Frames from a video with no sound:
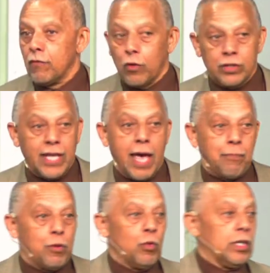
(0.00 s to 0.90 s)
for
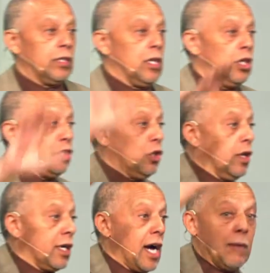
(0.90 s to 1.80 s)
example, when you
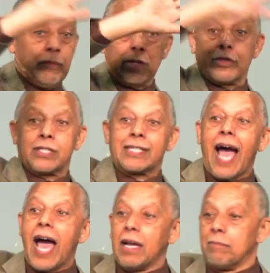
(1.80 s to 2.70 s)
look up, there's a
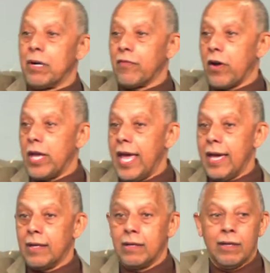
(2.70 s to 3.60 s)
sky above our
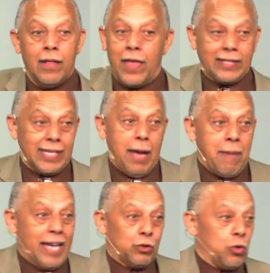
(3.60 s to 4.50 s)
head. That's not
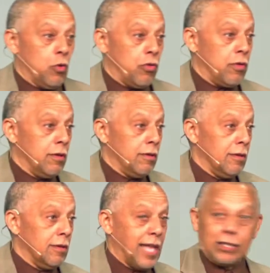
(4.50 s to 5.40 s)
my truth.
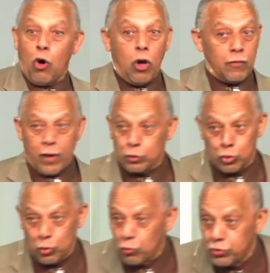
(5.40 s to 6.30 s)
That's all of our
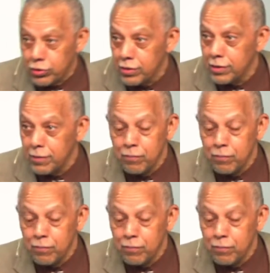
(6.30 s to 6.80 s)
truths.